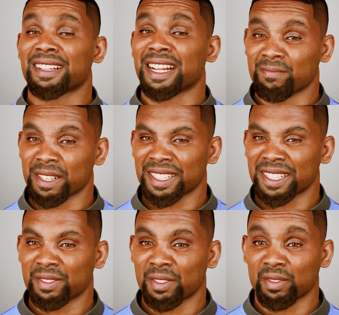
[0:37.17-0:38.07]
that
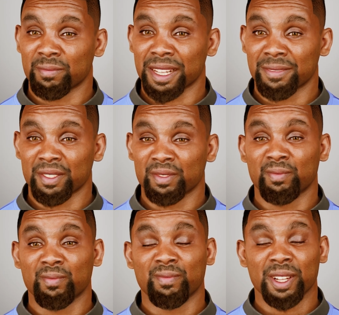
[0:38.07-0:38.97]
means you'll also be able
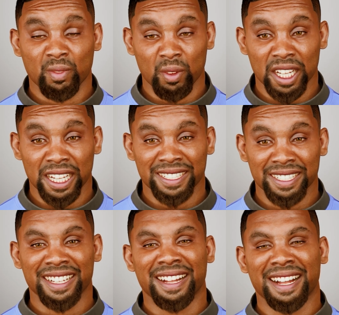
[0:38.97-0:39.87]
to record it
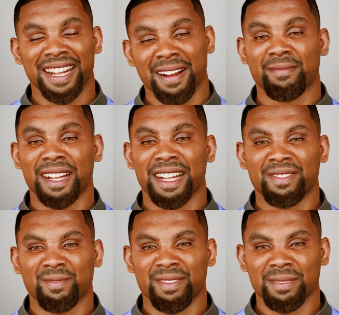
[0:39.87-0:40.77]
and apply
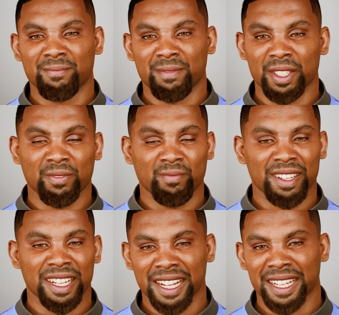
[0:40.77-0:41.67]
it to the body
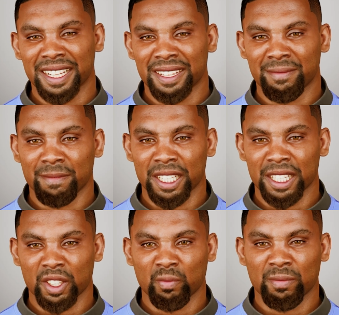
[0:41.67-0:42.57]
of any other
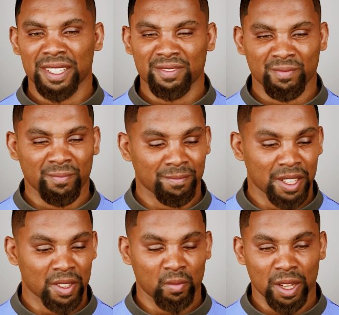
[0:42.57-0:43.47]
meta human so
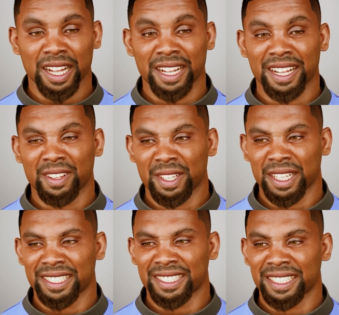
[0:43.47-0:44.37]
right here you
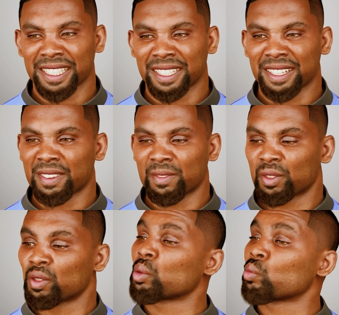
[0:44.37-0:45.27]
can see
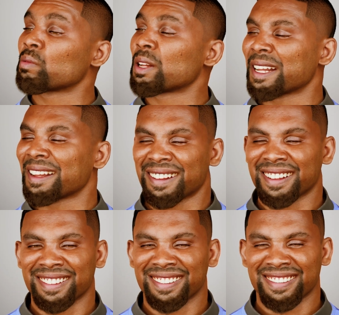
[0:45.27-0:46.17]
over
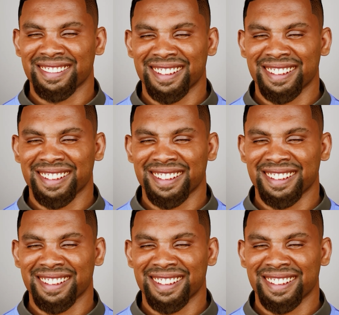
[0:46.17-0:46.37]
here